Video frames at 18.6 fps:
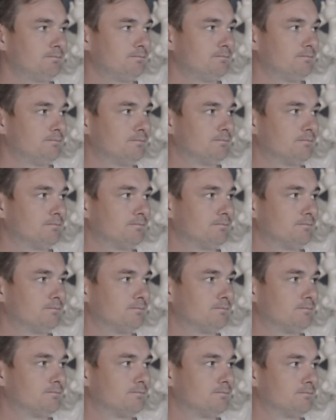
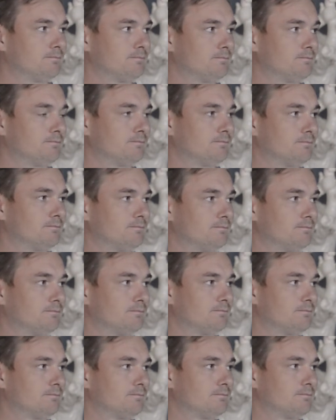
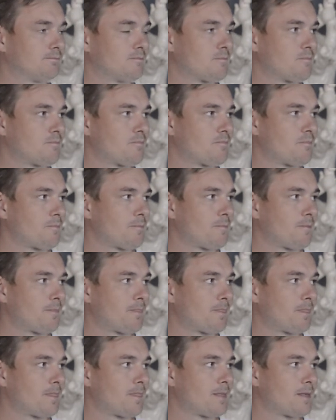
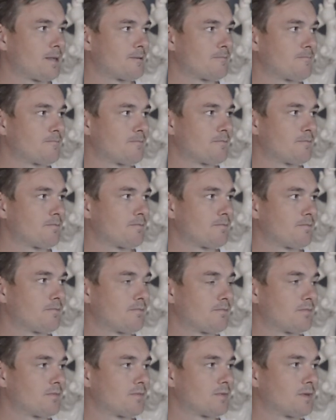
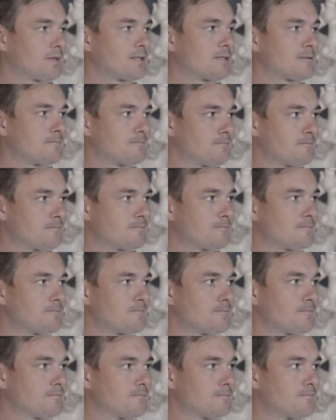
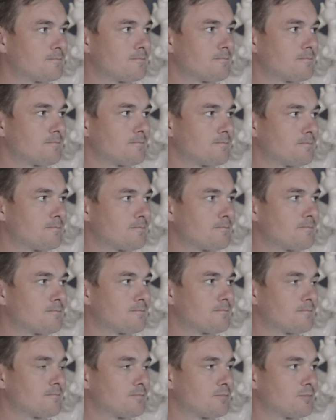
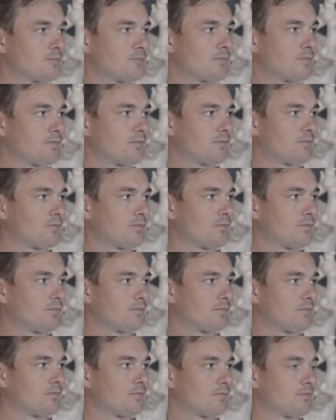(not speaking)